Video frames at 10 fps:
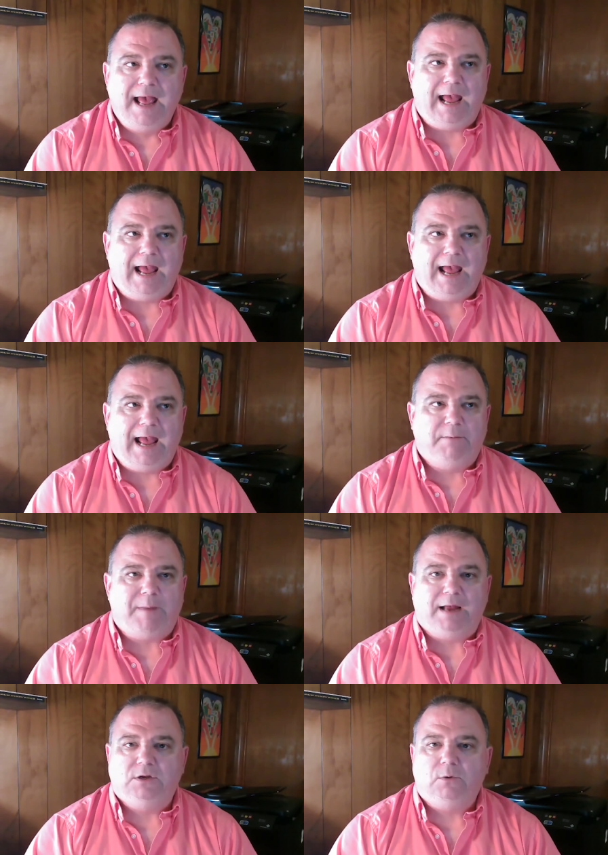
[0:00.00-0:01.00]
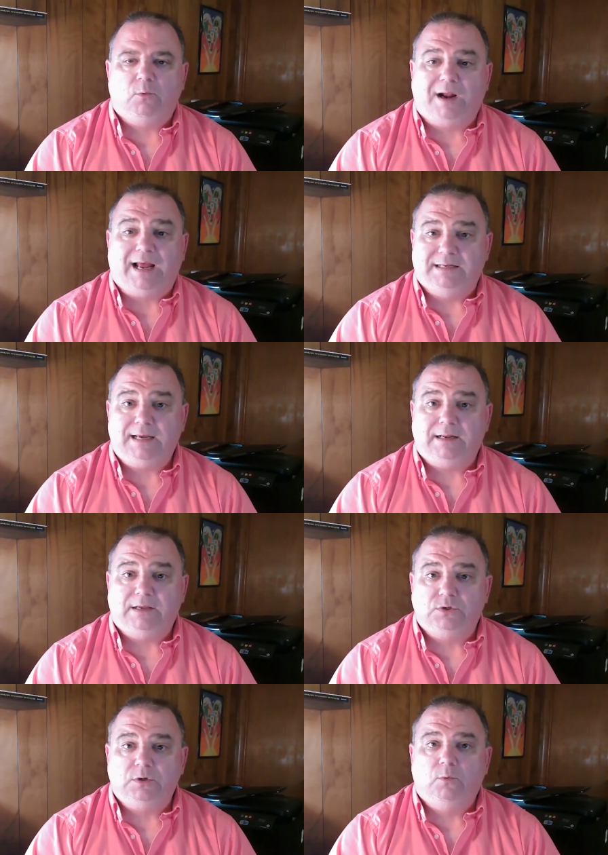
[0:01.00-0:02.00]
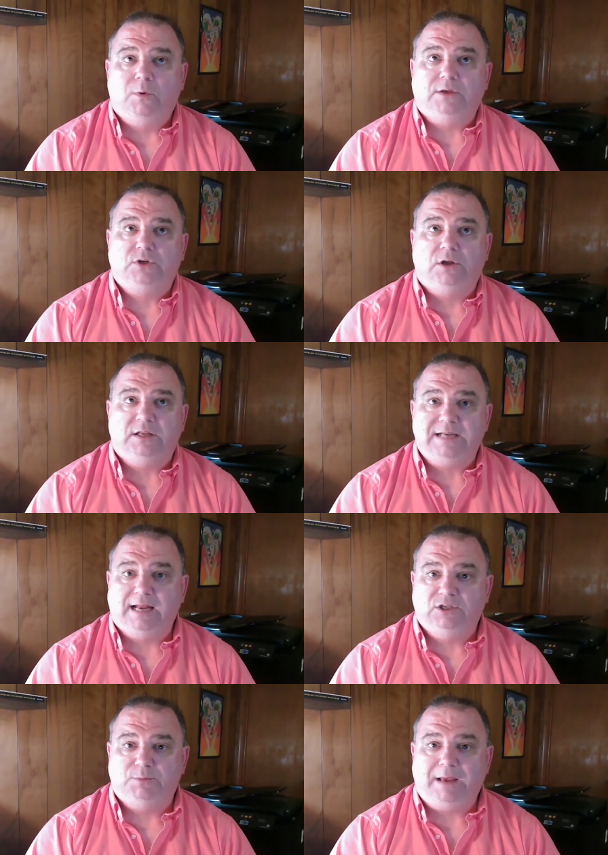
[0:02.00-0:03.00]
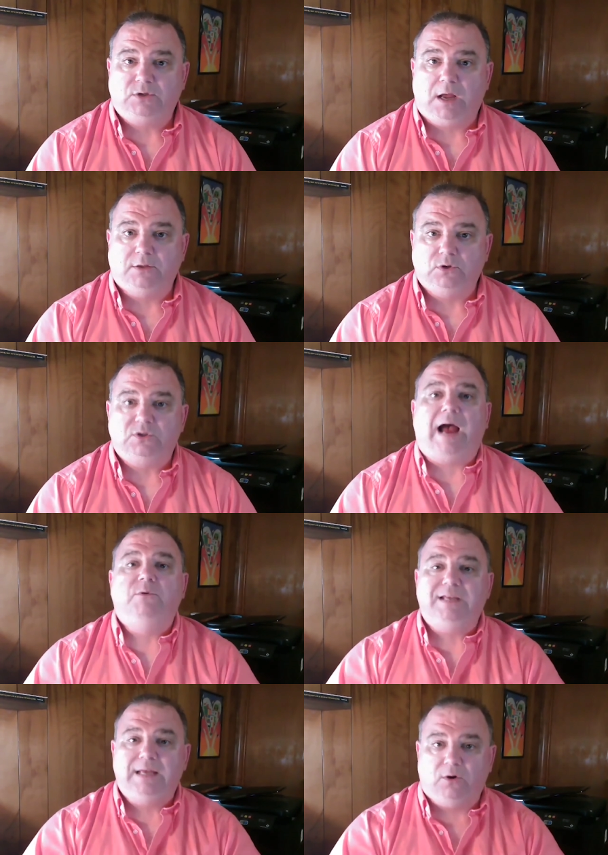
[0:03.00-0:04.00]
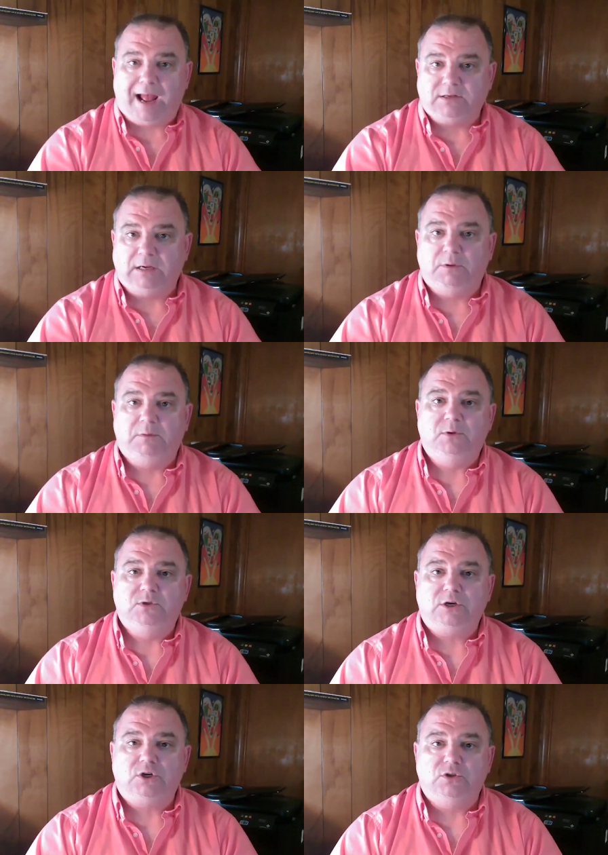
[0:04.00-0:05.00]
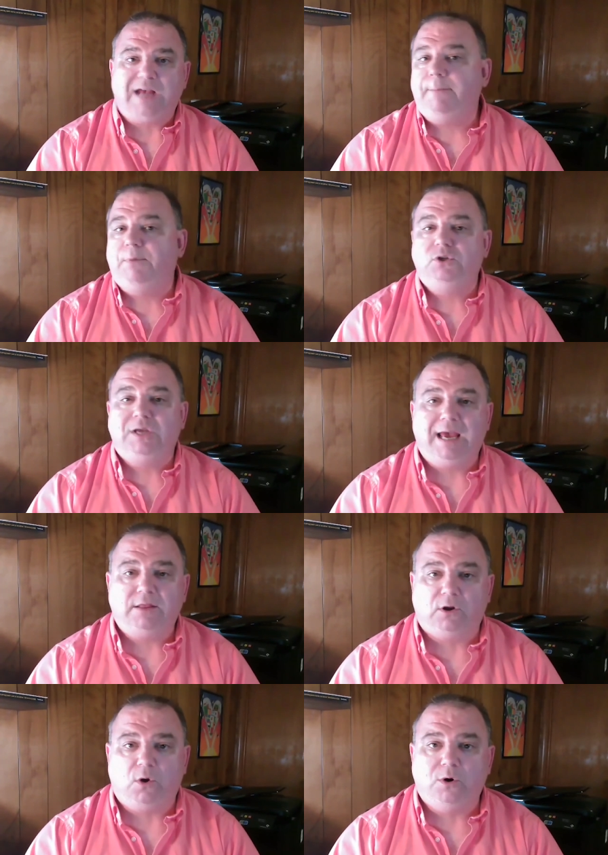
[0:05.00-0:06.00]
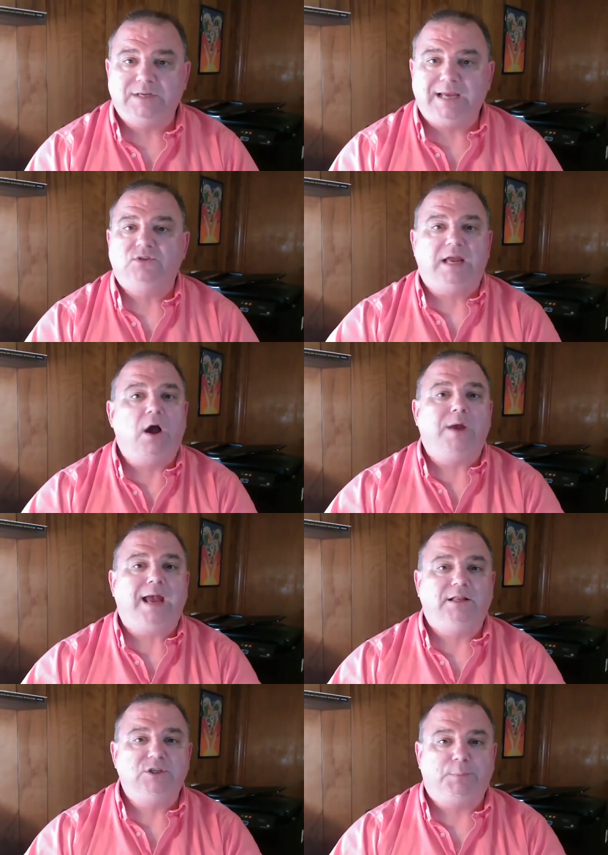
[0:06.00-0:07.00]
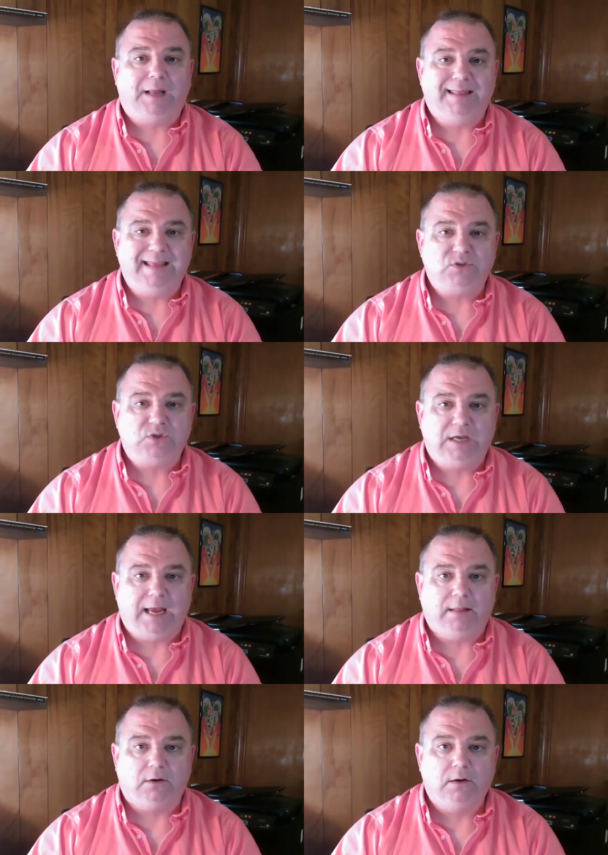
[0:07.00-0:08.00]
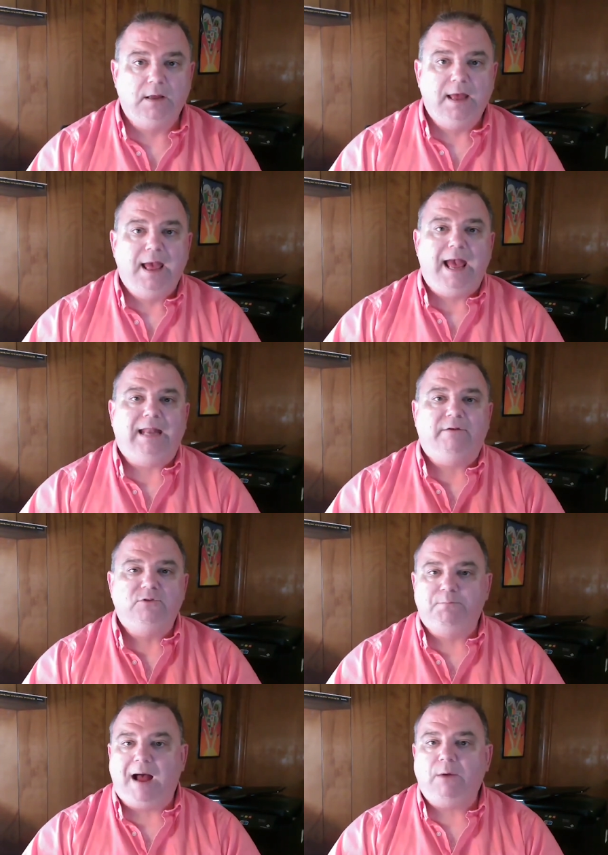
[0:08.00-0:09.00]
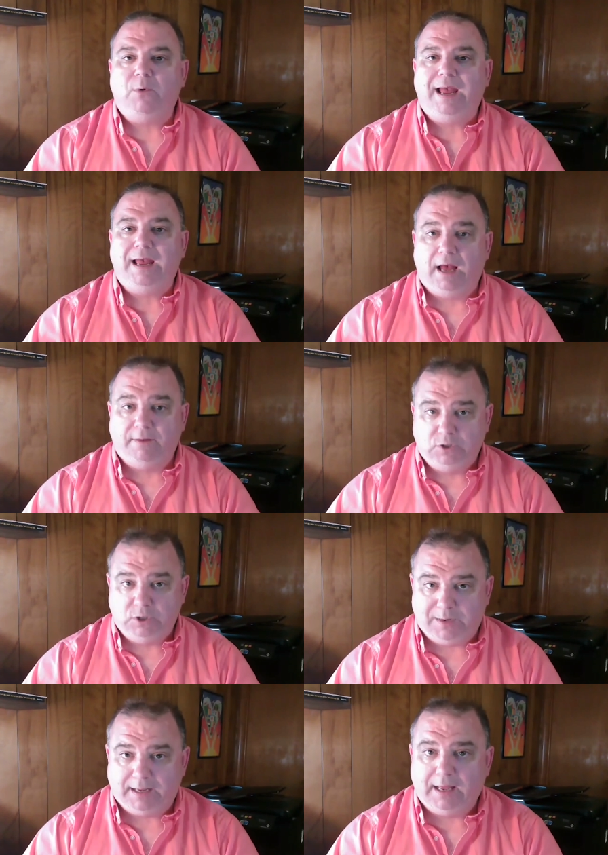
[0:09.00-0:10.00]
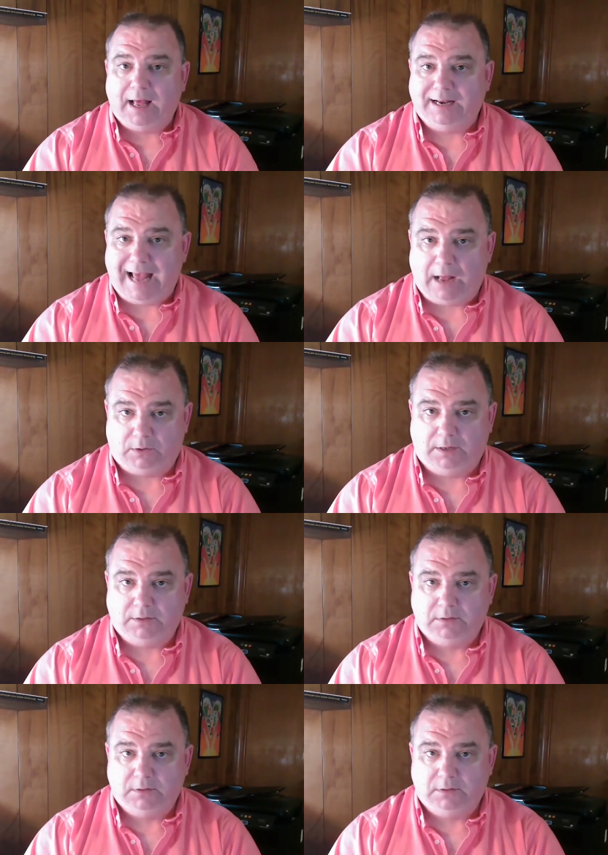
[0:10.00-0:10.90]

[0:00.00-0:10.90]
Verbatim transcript: And, and by do, what I did is when I started the Tiny Space concerts, I was interacting with musicians. I put together a quartet and say, okay, let's play this together. And it was my way of doing an outlet.